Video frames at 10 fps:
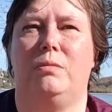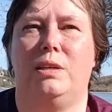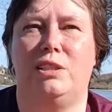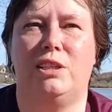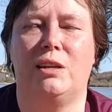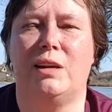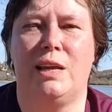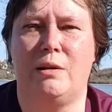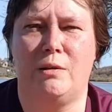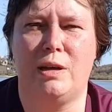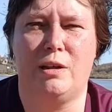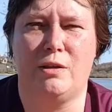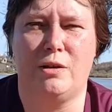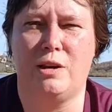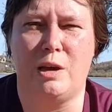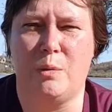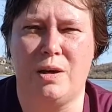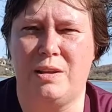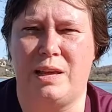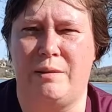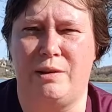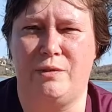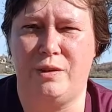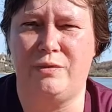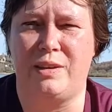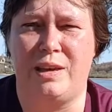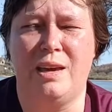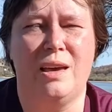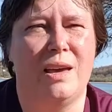it's suddenly in a 31 now, in a 50.